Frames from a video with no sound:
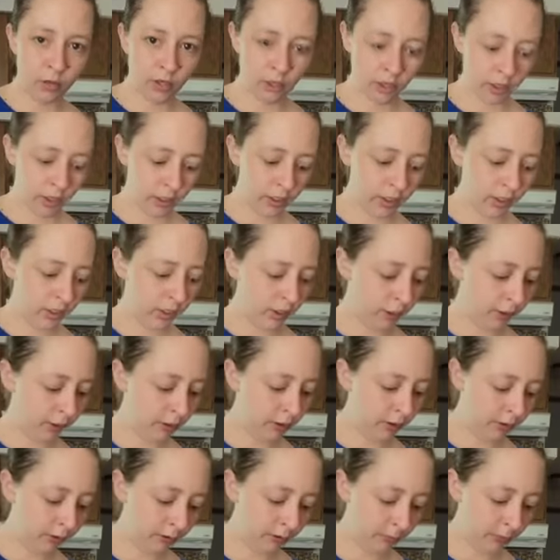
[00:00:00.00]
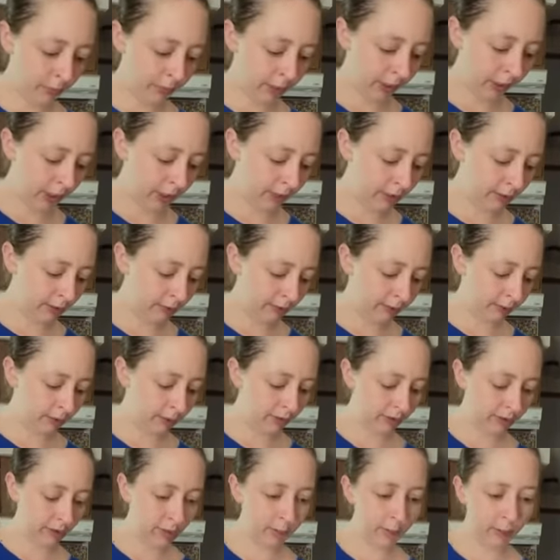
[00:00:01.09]
are y'all's plans for
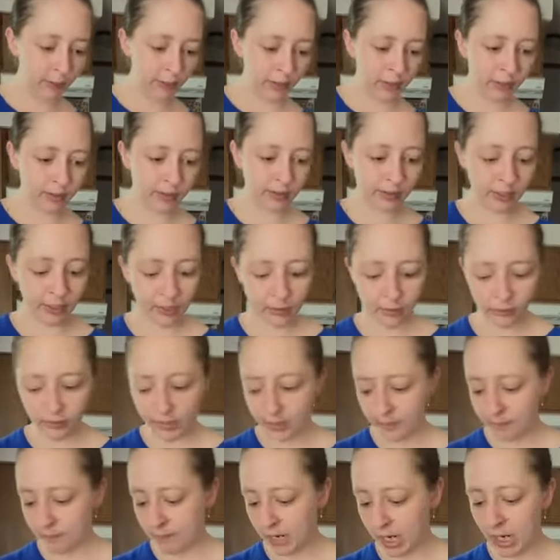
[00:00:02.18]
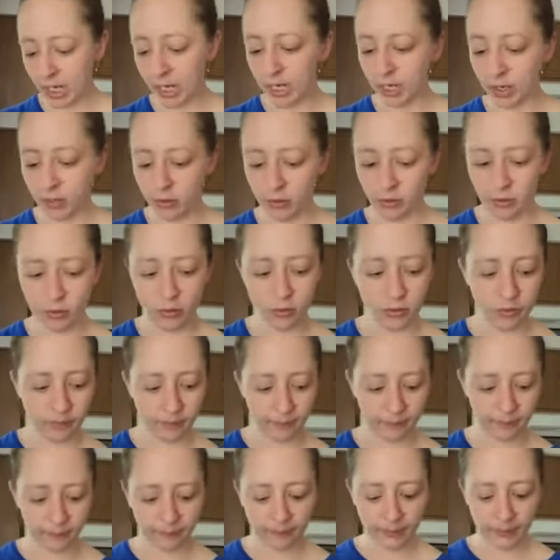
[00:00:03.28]
supper on Cinco de Mayo?
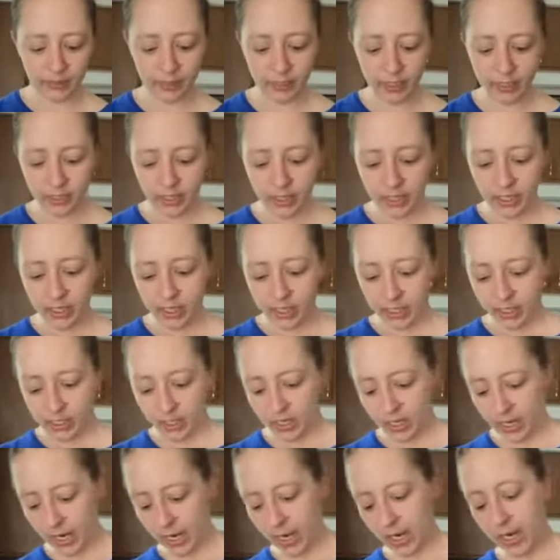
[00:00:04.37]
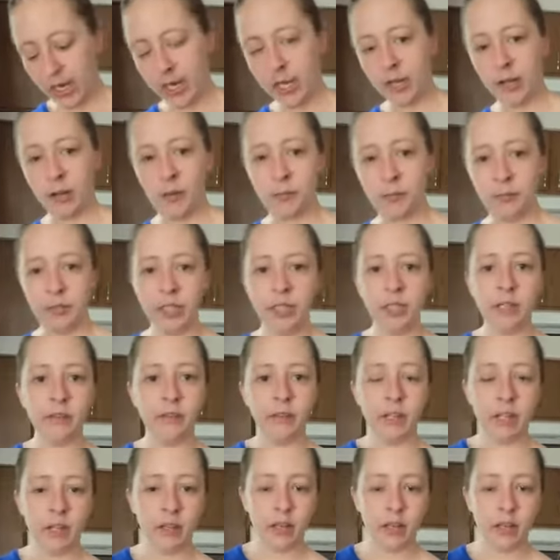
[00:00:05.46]
I didn't even